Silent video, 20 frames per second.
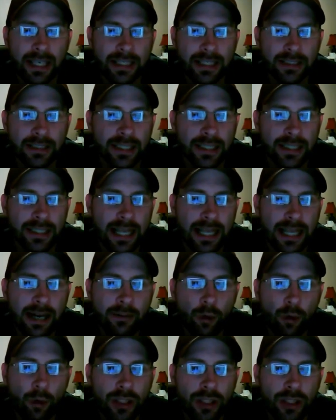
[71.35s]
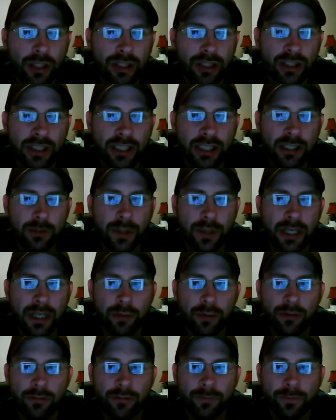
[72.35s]
is that as I'm watching these
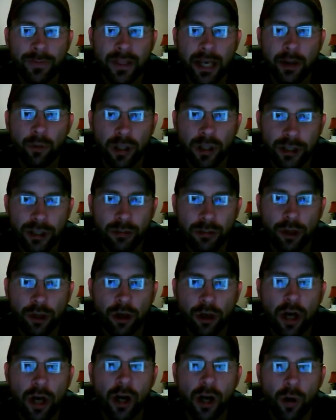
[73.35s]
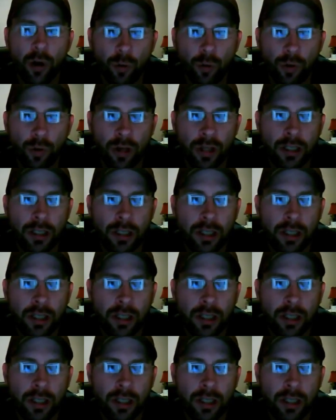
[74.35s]
people, I'm watching them grow.